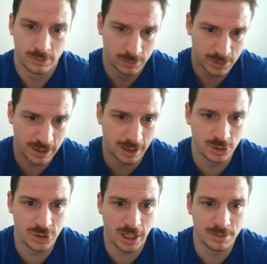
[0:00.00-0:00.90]
Sion
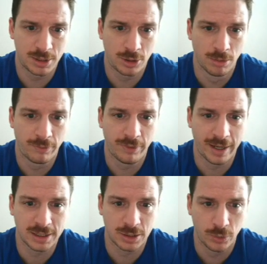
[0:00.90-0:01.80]
James and Cooper
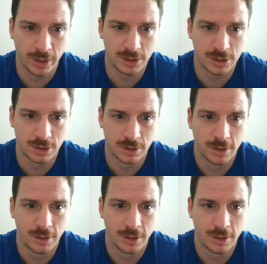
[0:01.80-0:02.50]
Flagg switch.